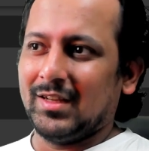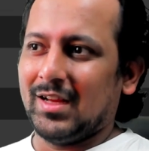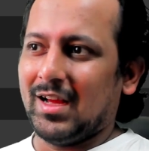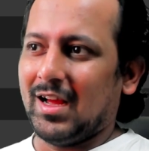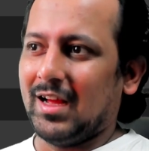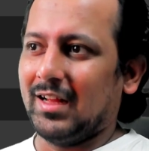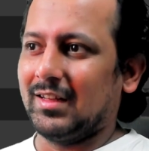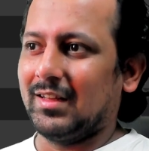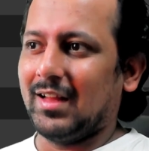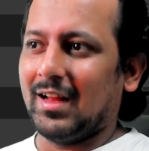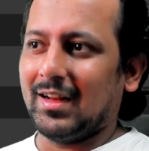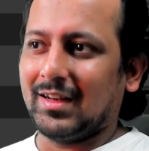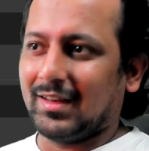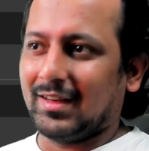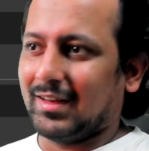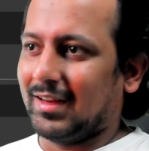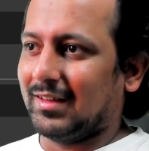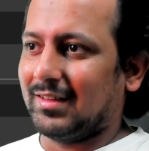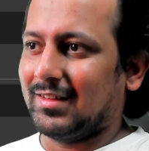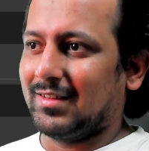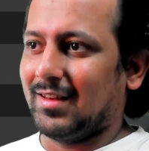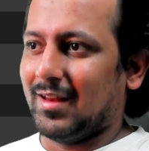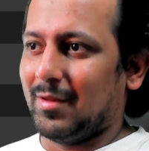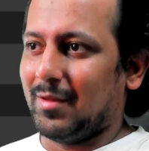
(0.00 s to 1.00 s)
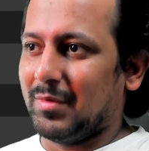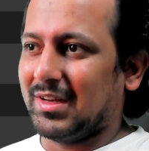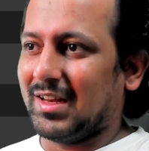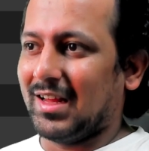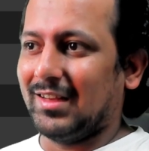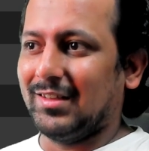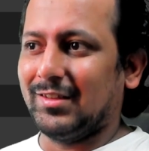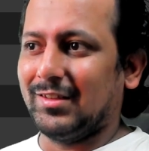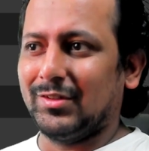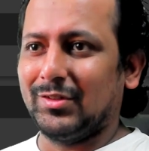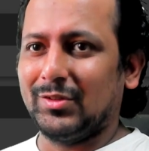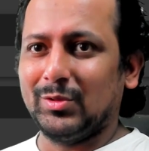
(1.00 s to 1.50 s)
and that gets
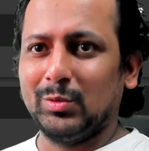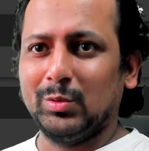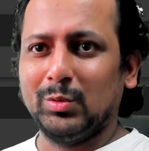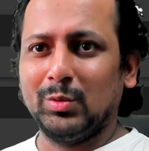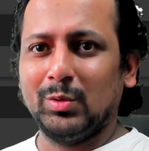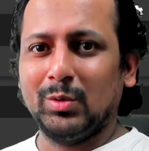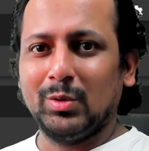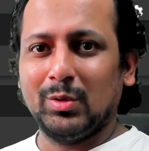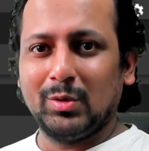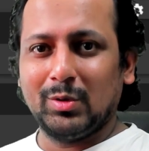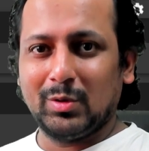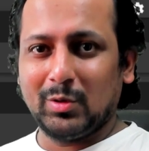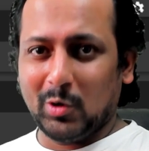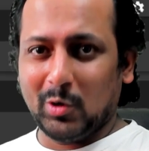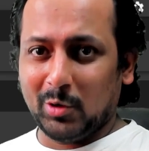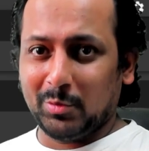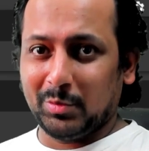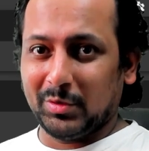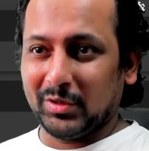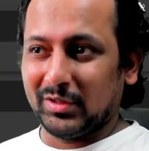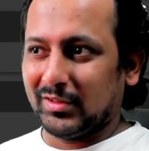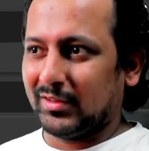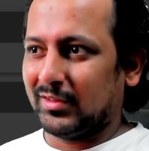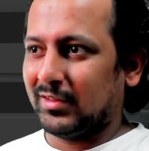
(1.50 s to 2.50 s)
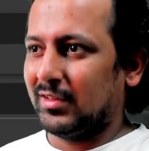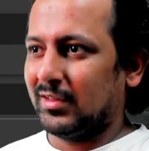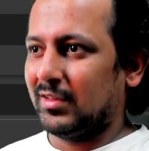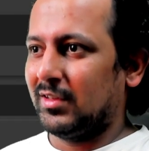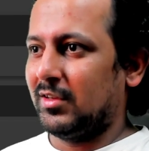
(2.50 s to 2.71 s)
lemmatized to corpus.